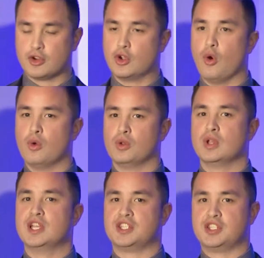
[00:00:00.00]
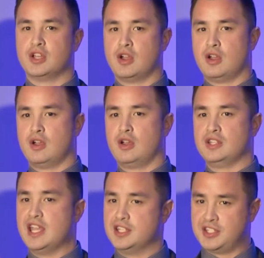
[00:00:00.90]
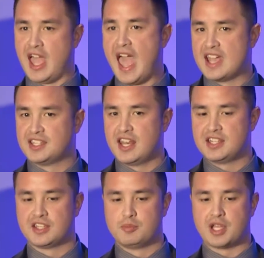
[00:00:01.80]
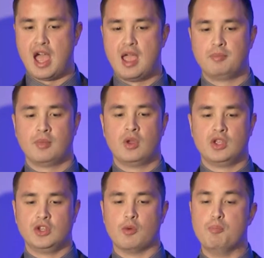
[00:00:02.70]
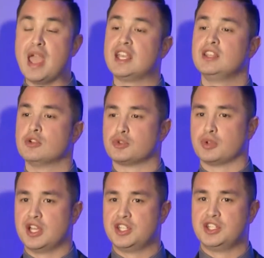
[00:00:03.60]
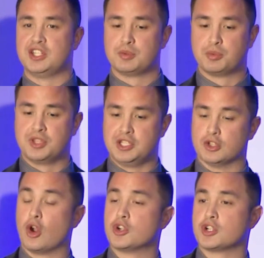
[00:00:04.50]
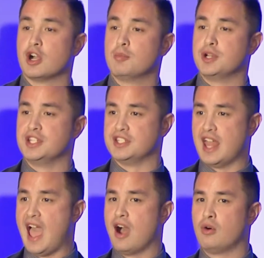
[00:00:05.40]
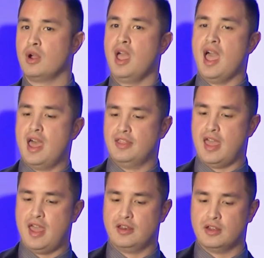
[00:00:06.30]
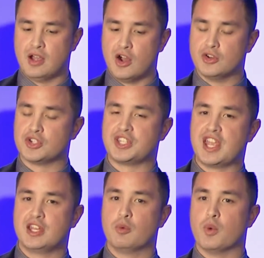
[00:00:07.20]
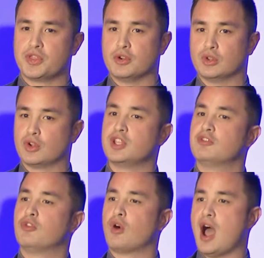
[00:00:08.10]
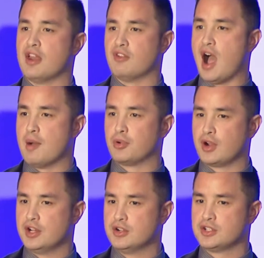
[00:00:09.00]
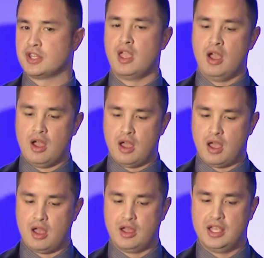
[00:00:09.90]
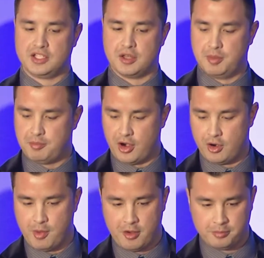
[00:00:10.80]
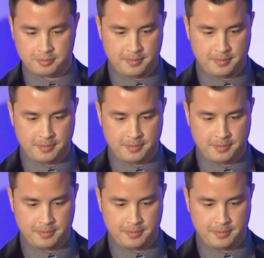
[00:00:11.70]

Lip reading: goal is to exit at some time, making those relationships with these larger companies now, and then understanding what they're looking for out of operators is going to be paramount.